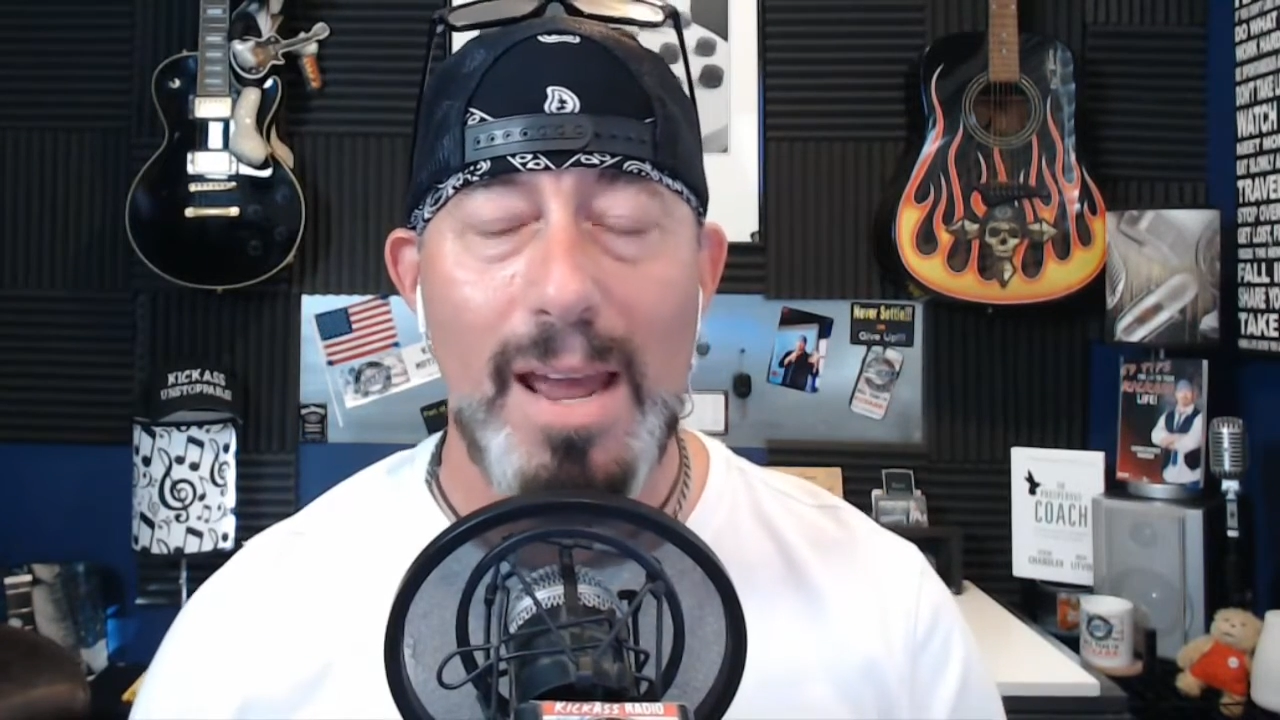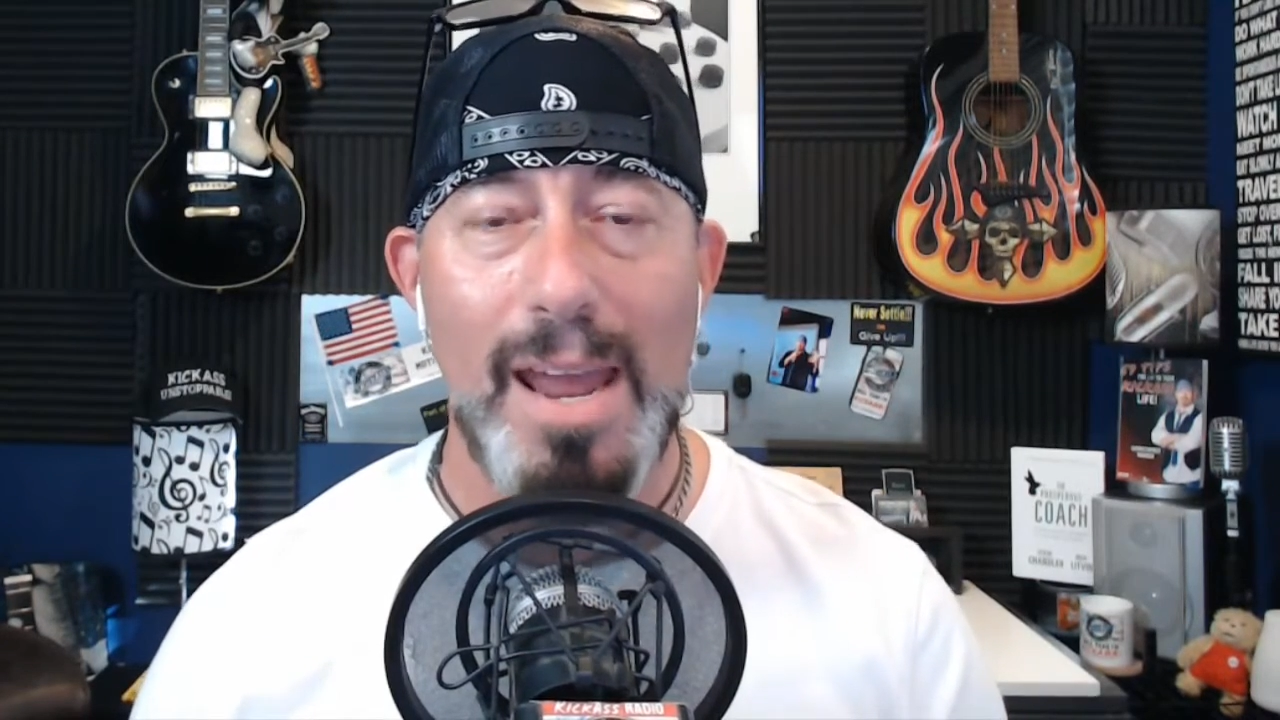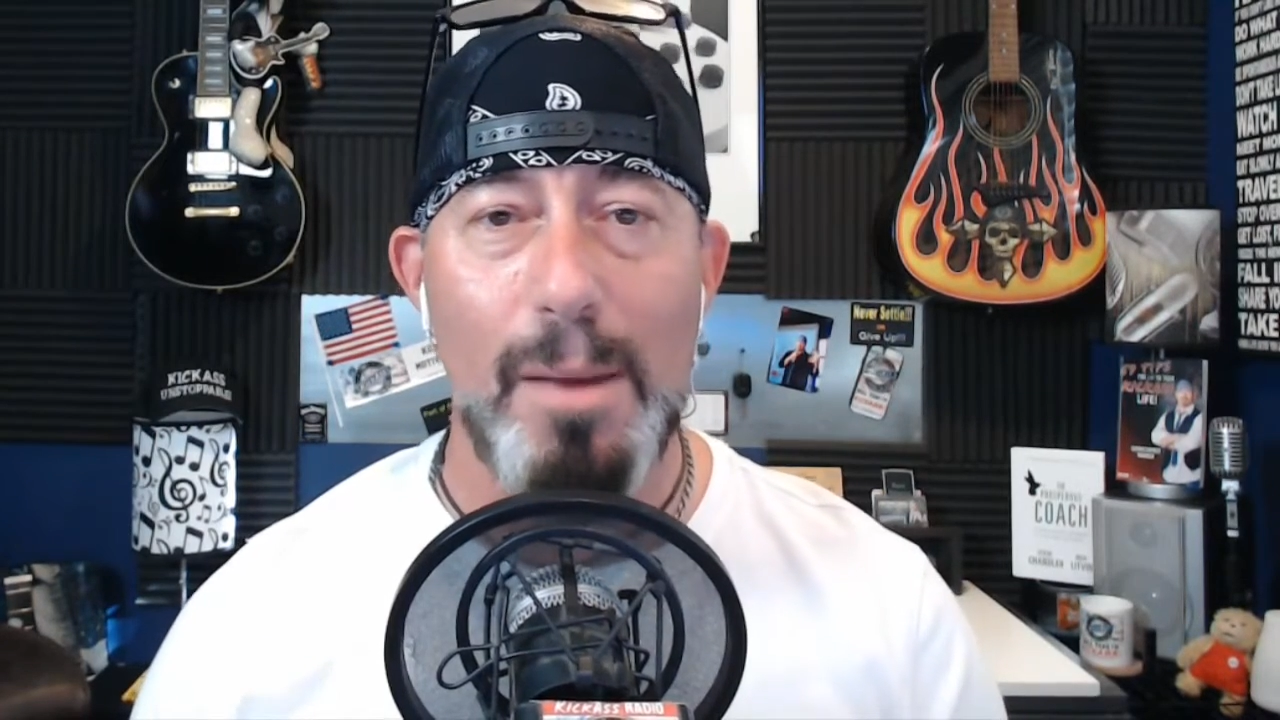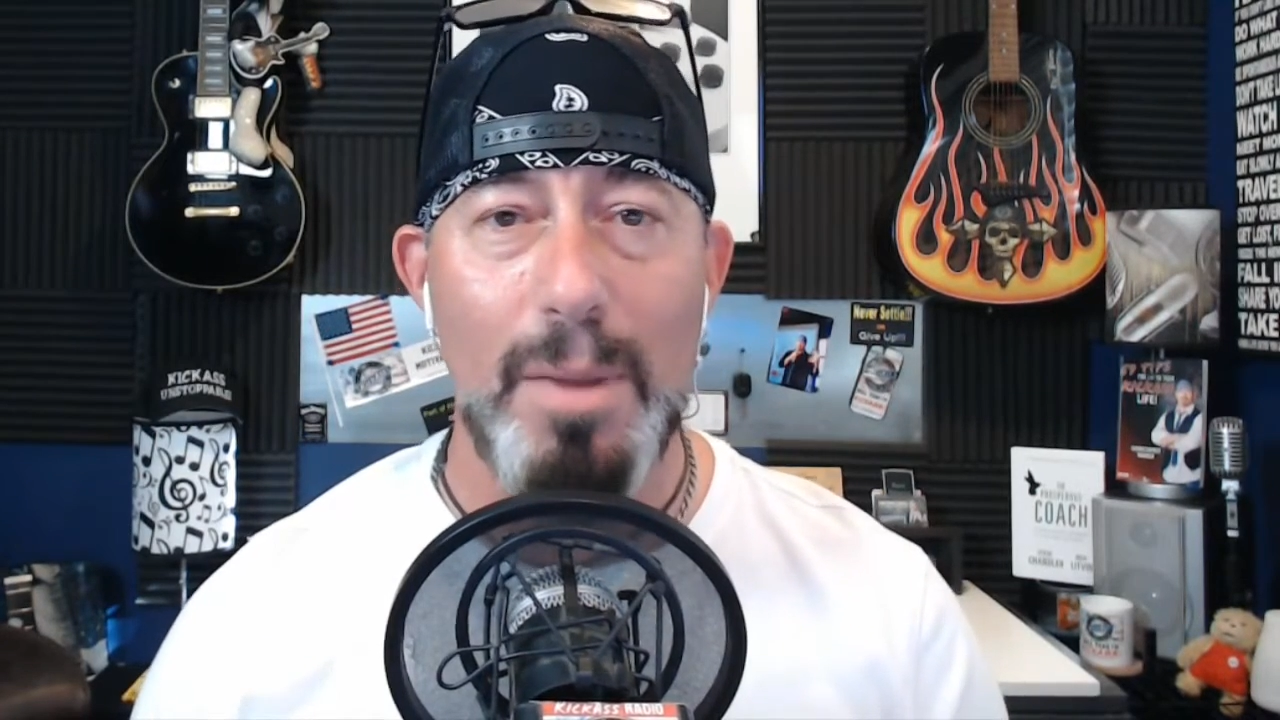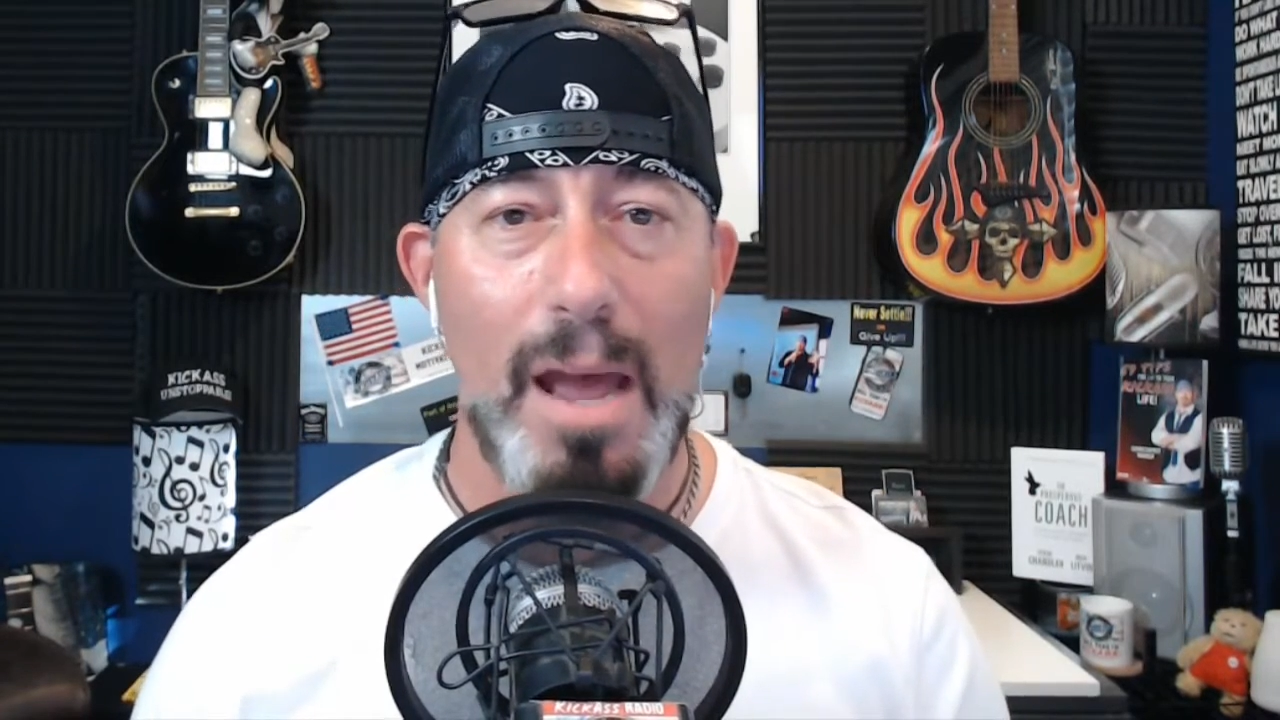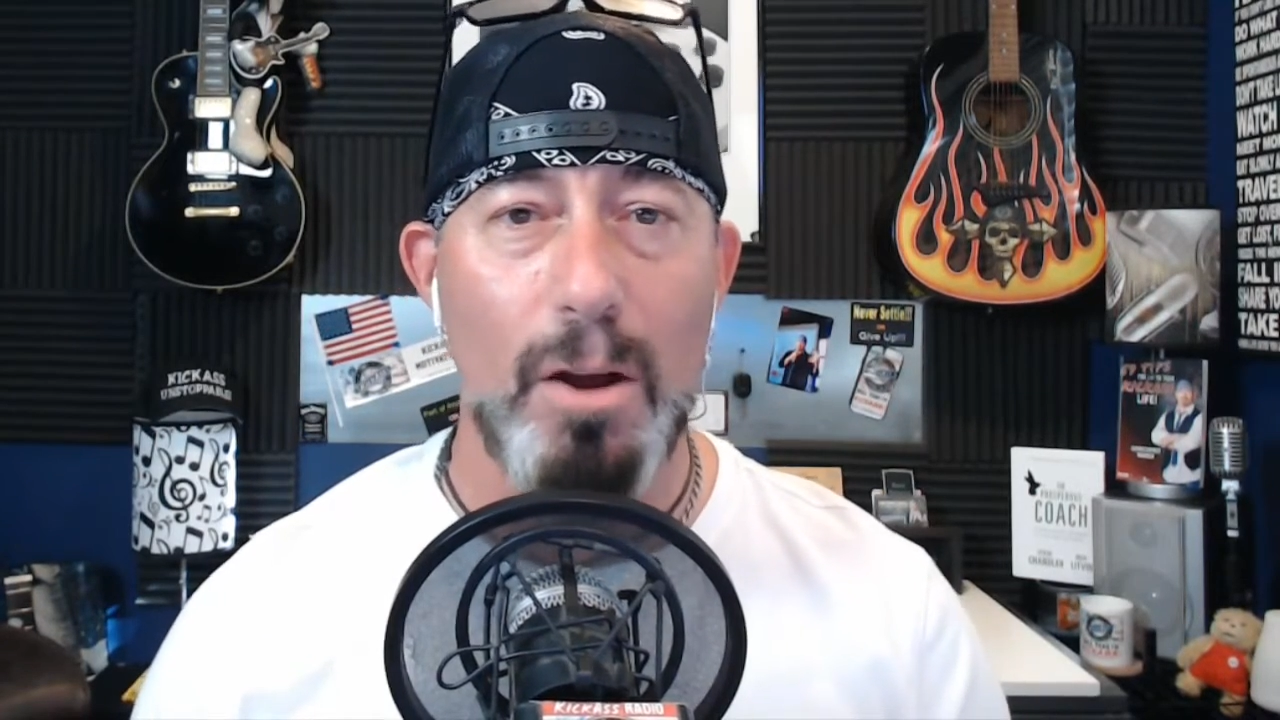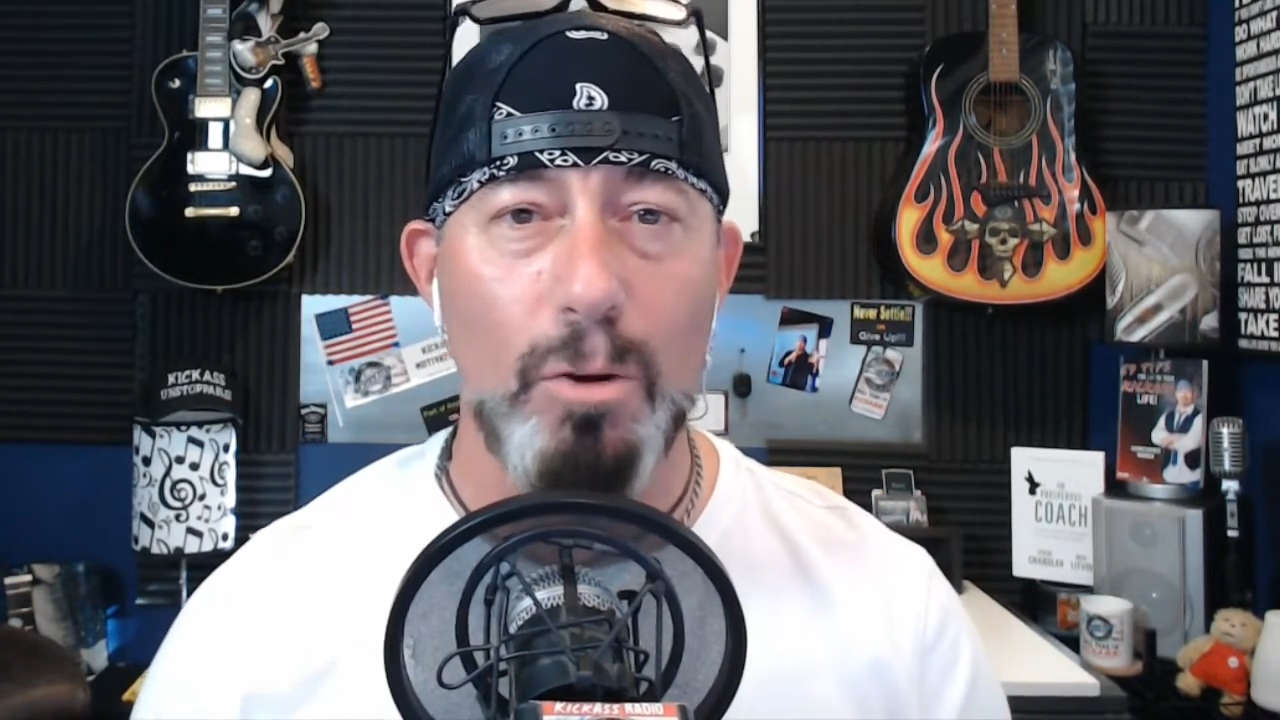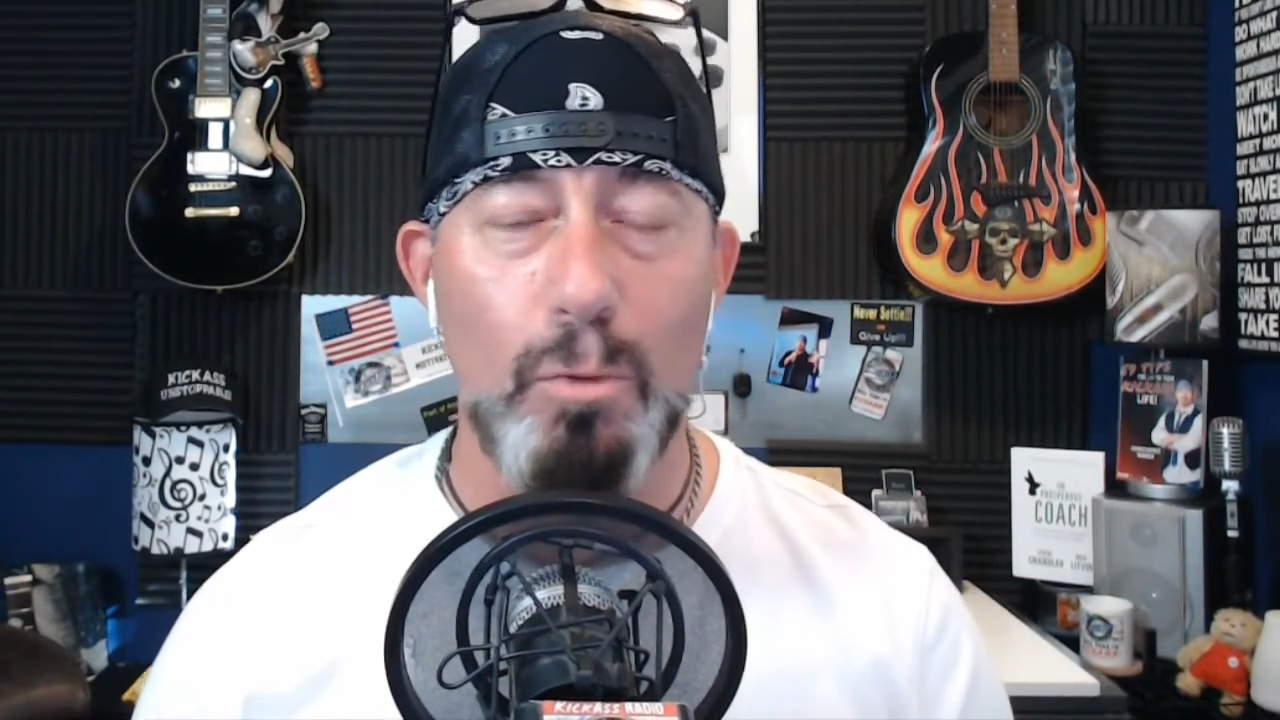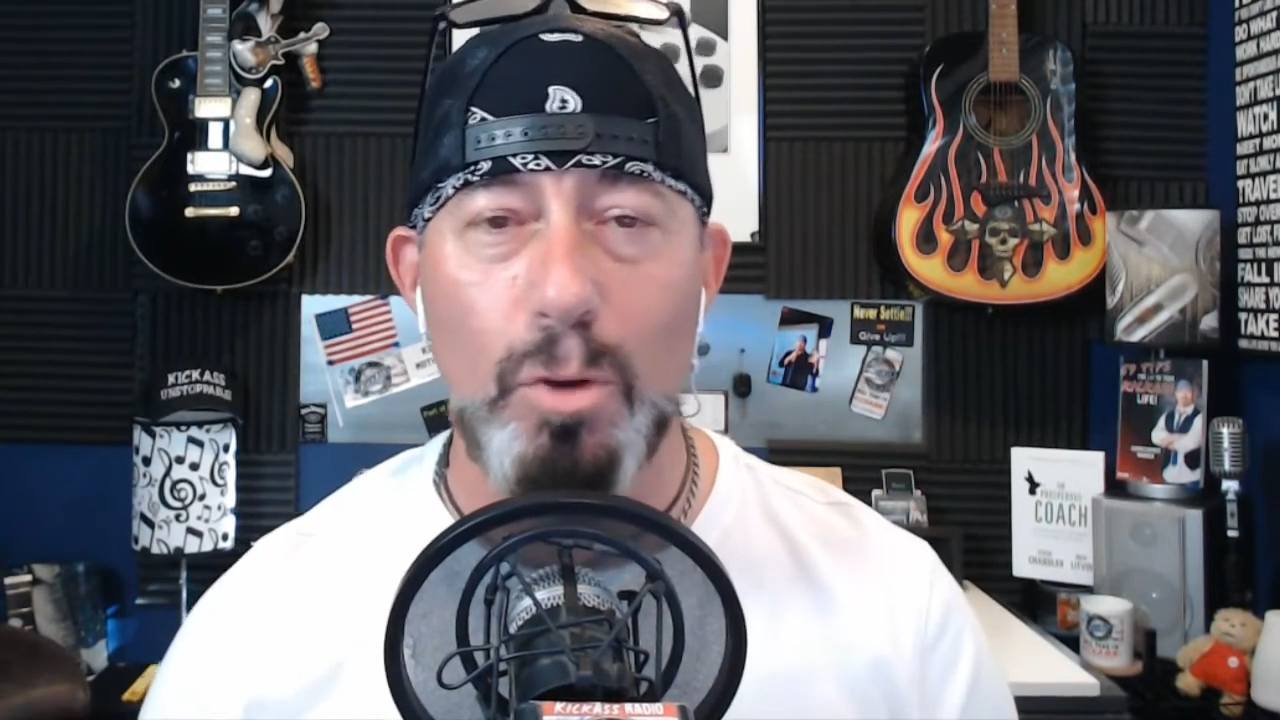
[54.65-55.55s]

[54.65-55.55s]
am and how